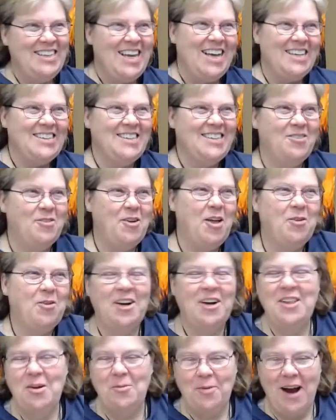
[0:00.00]
Yes, and
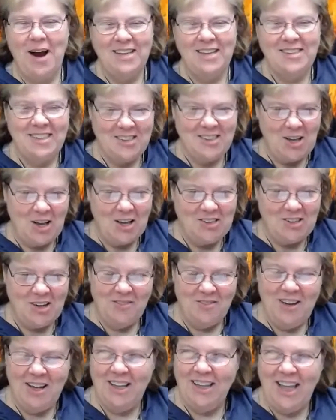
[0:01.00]
we're in the process. Also,
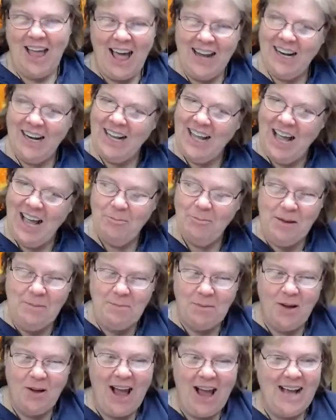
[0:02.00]
I've had a lot of
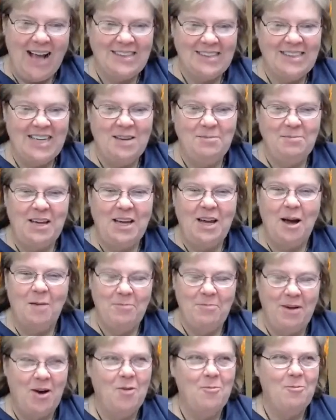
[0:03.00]
people asking me
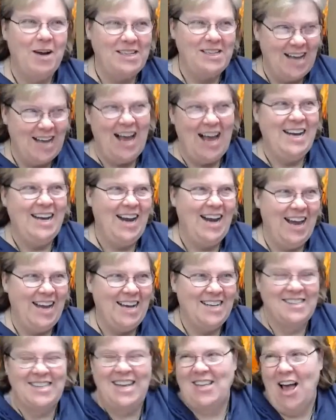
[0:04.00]
about my tie dye
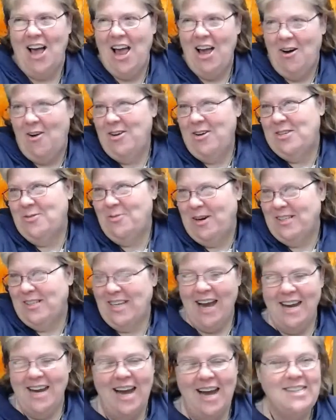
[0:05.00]
because I always wear
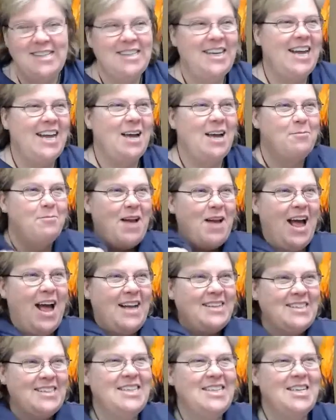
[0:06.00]
tie dye. Today I'm not,
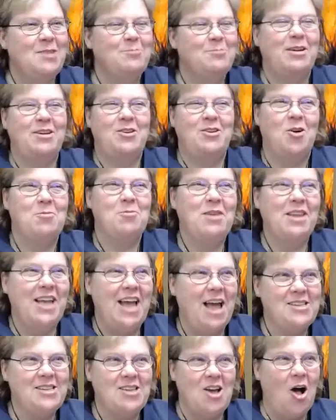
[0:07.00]
but normally
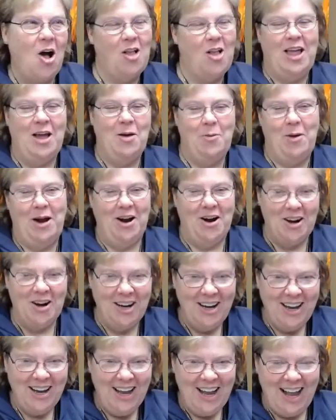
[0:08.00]
it's all I wear.
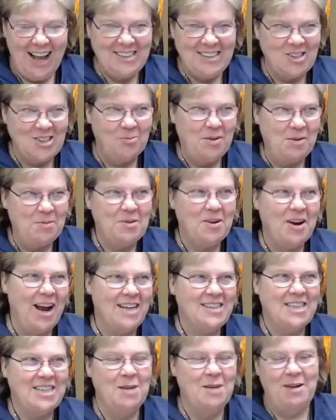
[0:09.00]
And so people are
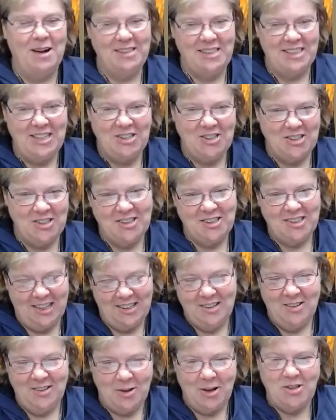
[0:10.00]
asking about t-shirts
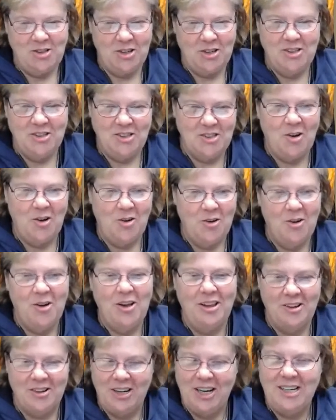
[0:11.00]
and sweatshirts. So
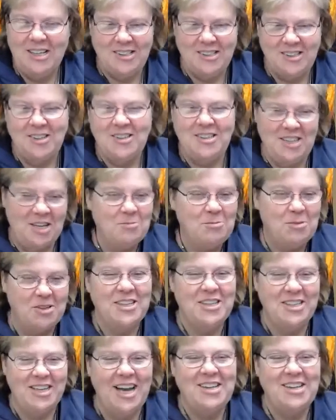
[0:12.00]
they're gonna start seeing merchandise.